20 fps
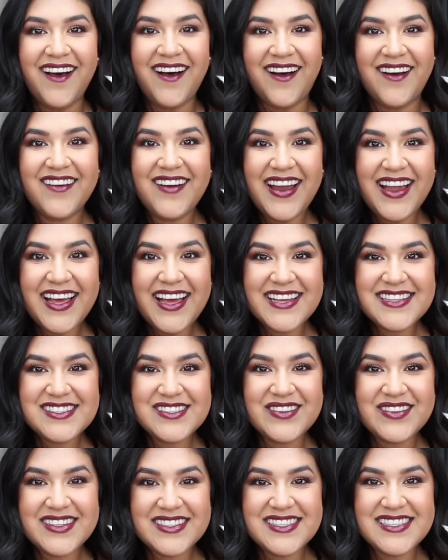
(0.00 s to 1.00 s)
Alright guys,
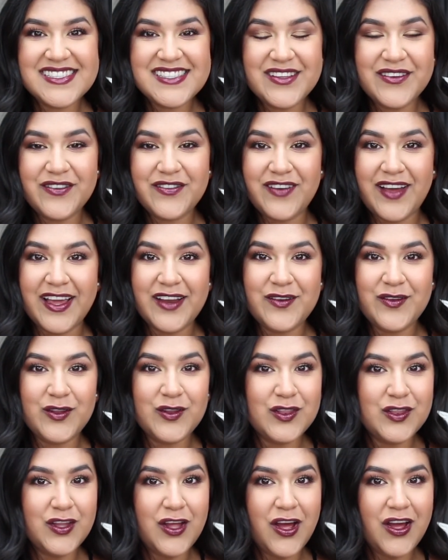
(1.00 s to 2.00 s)
so this is the final
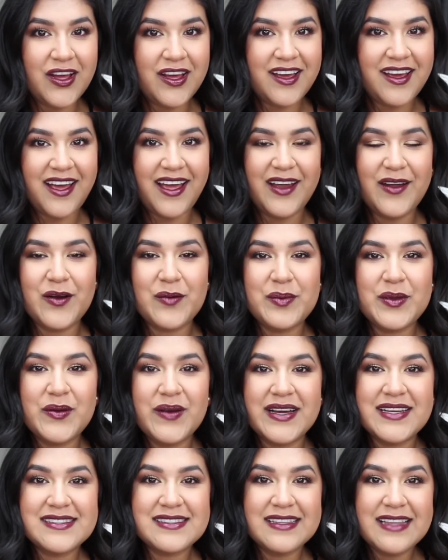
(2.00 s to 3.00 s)
look. I hope you
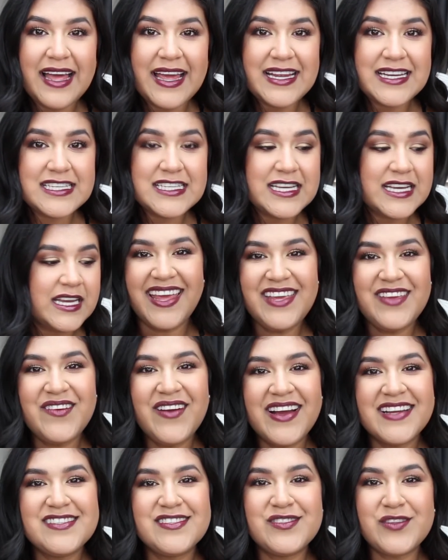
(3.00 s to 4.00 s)
guys liked it. Thank you
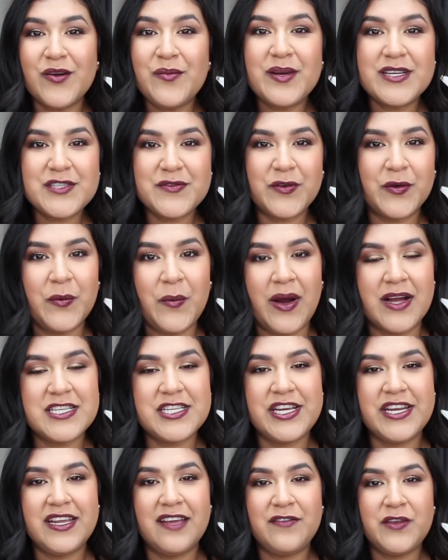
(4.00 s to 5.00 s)
guys so much for
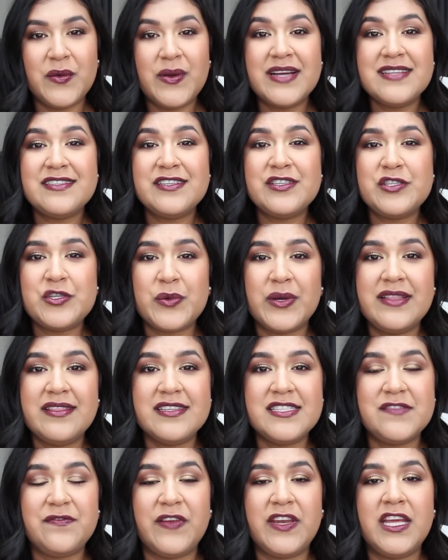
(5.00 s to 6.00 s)
watching. If you guys enjoyed
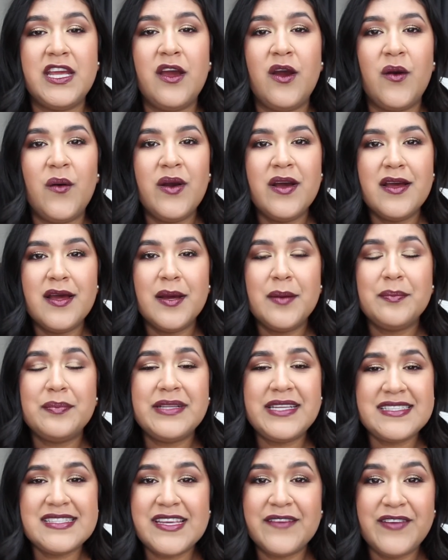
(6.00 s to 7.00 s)
this video,
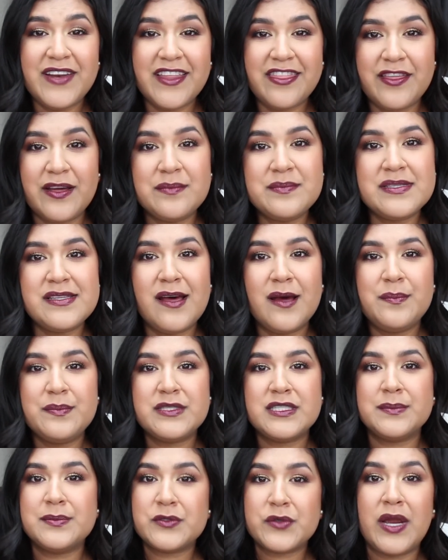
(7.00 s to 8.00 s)
please give it a thumbs up,
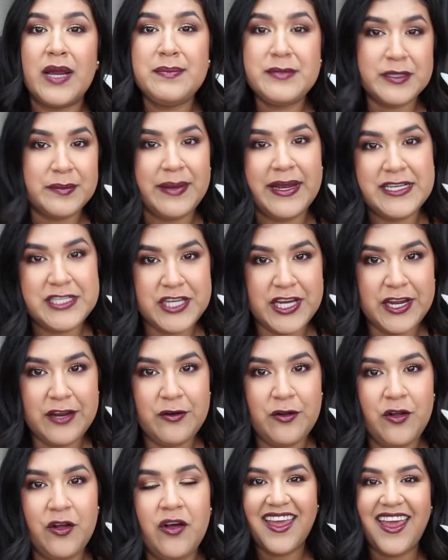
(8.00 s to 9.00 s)
subscribe to my
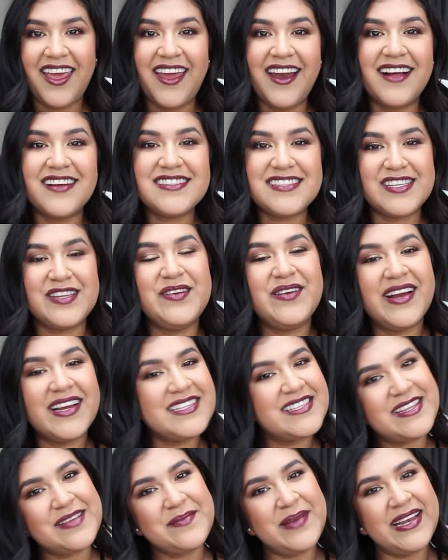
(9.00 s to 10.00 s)
channel, and I'll see you
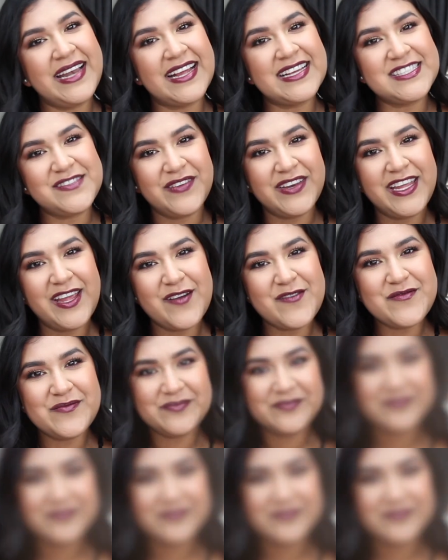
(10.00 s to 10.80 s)
guys in my next video.